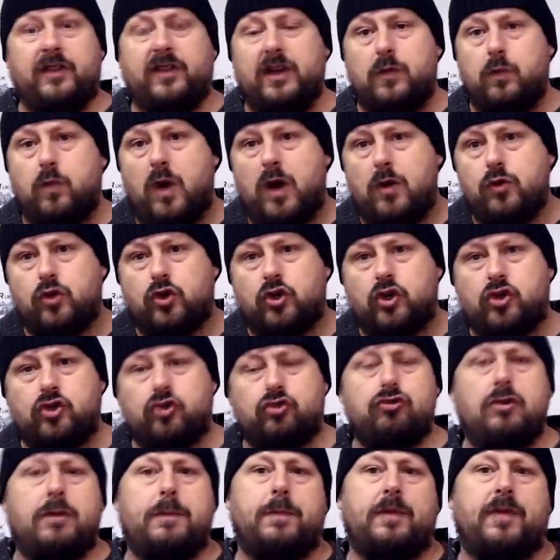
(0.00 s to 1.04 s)
it won't
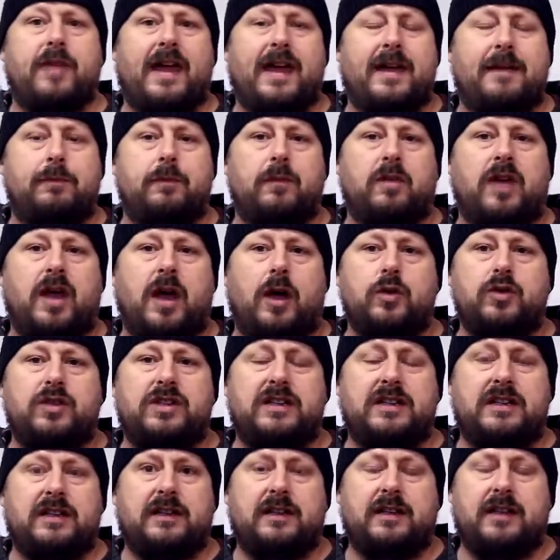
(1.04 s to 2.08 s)
strip that
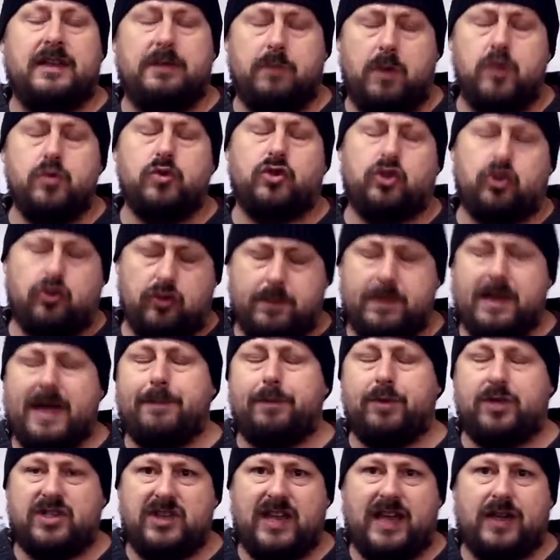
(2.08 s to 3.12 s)
coating, it won't strip that
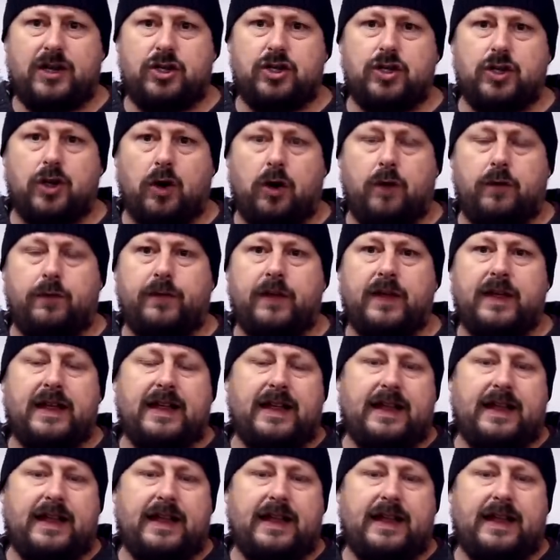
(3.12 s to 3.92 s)
protection off,